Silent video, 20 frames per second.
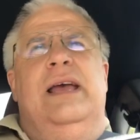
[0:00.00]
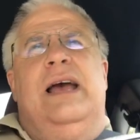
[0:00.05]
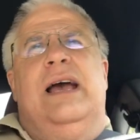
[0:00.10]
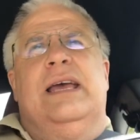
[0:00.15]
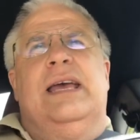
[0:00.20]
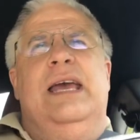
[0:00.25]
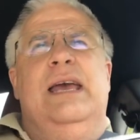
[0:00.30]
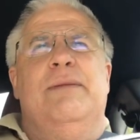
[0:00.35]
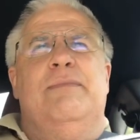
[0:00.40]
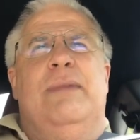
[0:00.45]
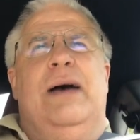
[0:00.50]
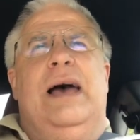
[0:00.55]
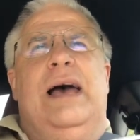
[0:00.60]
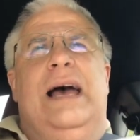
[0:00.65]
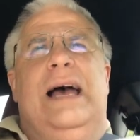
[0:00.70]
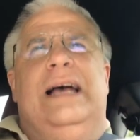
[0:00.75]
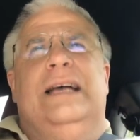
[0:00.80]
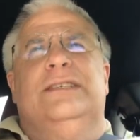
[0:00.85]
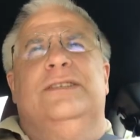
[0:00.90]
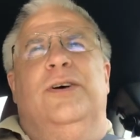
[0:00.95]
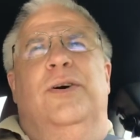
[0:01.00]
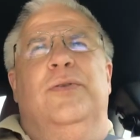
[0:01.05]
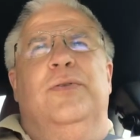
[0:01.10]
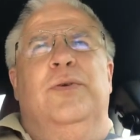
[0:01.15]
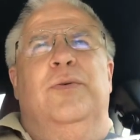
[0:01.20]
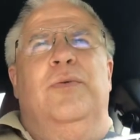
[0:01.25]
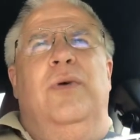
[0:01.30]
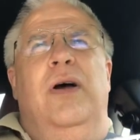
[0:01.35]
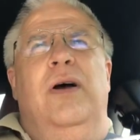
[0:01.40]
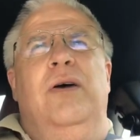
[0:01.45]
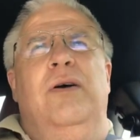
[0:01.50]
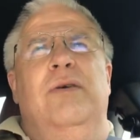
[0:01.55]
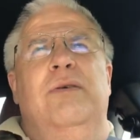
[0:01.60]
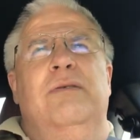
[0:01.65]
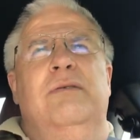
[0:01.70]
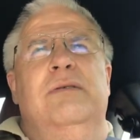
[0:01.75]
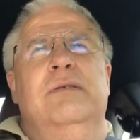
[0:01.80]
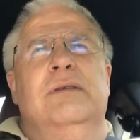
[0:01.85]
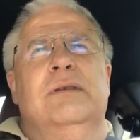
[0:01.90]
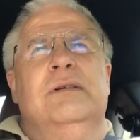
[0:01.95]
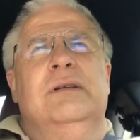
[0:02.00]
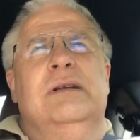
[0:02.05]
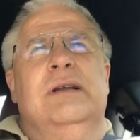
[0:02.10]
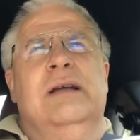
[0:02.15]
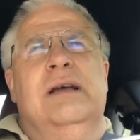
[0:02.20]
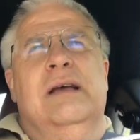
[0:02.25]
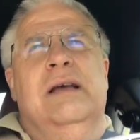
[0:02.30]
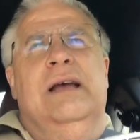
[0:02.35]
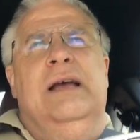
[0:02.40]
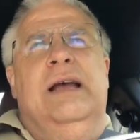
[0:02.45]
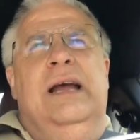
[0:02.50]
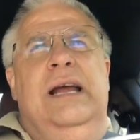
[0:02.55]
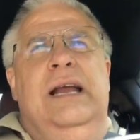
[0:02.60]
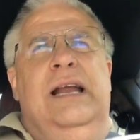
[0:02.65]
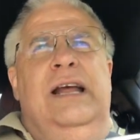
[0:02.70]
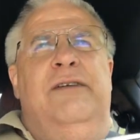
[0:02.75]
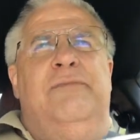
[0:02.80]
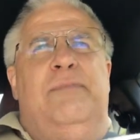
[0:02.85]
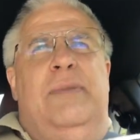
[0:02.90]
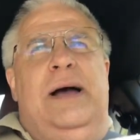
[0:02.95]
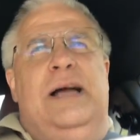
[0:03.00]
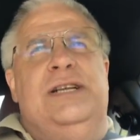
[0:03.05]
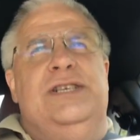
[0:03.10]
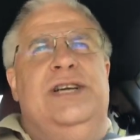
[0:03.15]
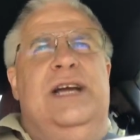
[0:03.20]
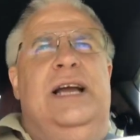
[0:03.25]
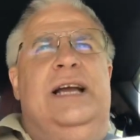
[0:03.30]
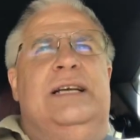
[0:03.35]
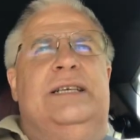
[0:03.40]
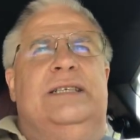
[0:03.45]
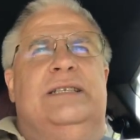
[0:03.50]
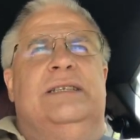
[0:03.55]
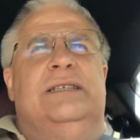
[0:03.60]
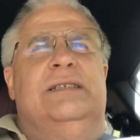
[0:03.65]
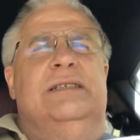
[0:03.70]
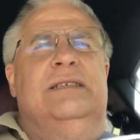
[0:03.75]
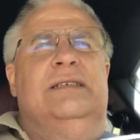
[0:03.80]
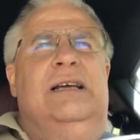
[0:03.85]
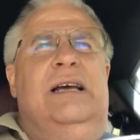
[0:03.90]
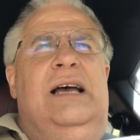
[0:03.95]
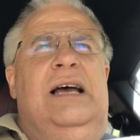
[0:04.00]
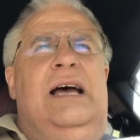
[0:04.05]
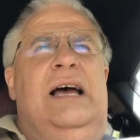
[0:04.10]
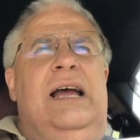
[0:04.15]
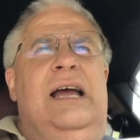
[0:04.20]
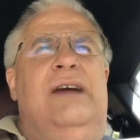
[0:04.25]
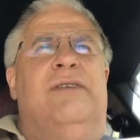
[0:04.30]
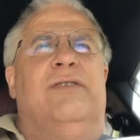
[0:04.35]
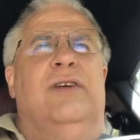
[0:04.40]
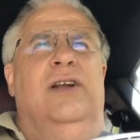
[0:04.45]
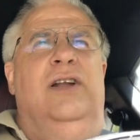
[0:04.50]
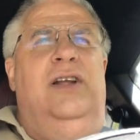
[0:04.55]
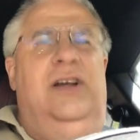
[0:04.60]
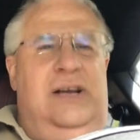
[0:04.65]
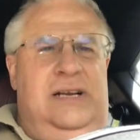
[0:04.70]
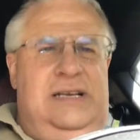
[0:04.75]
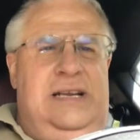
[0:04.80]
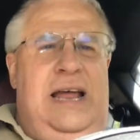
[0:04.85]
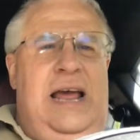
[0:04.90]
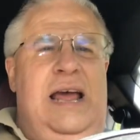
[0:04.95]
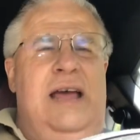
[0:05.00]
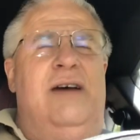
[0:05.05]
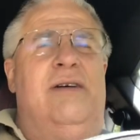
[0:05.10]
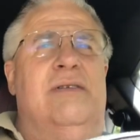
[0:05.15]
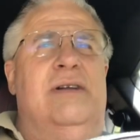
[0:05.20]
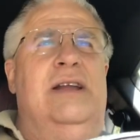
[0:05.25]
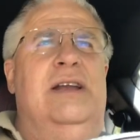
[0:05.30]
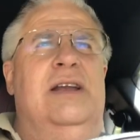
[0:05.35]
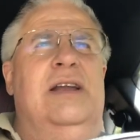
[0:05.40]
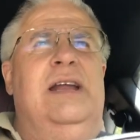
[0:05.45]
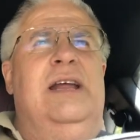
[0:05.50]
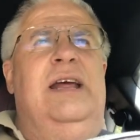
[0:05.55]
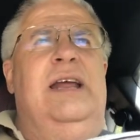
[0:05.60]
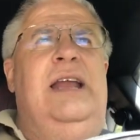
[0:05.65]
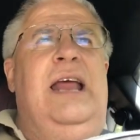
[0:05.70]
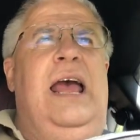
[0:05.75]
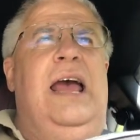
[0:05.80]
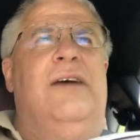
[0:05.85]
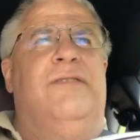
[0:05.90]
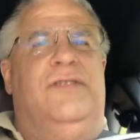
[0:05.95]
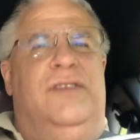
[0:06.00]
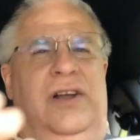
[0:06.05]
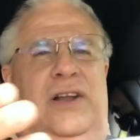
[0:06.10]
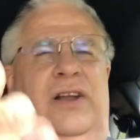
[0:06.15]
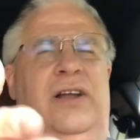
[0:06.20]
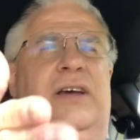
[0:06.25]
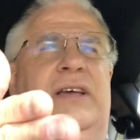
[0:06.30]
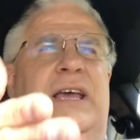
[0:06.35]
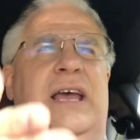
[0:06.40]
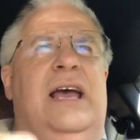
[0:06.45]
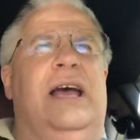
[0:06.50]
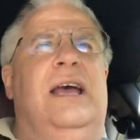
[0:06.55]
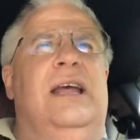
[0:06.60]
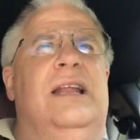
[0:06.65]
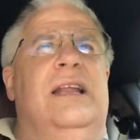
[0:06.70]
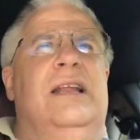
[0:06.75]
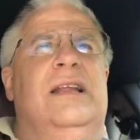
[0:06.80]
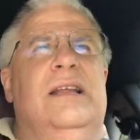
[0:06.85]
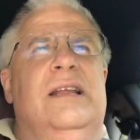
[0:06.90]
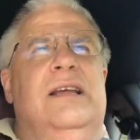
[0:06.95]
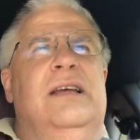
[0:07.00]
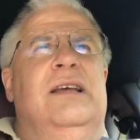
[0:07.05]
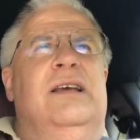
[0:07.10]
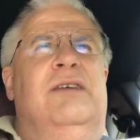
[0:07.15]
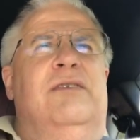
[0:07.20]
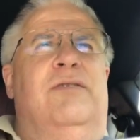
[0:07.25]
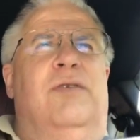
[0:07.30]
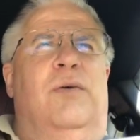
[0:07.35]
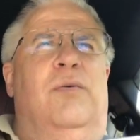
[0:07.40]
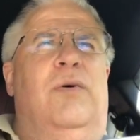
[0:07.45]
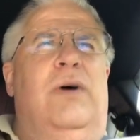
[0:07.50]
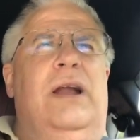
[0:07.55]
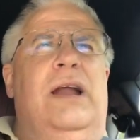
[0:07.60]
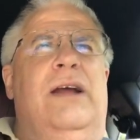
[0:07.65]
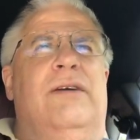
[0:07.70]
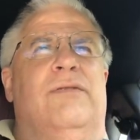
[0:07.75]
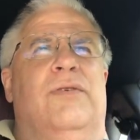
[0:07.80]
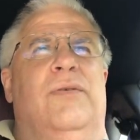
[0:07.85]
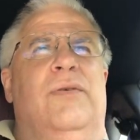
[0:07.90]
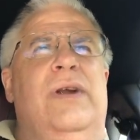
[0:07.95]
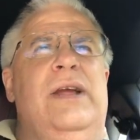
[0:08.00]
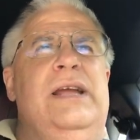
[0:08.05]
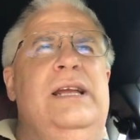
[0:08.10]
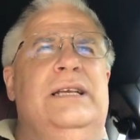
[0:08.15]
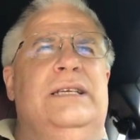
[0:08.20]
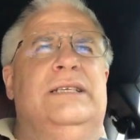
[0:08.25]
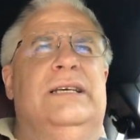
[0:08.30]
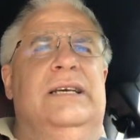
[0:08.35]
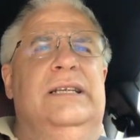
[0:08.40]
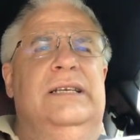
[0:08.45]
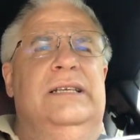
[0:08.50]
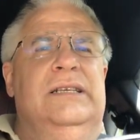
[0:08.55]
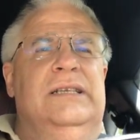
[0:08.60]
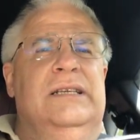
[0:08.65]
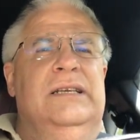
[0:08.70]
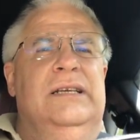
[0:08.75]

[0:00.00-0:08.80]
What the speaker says: I keep my eyes on the road, and if by chance I ever look down and have to look at, for whatever reason,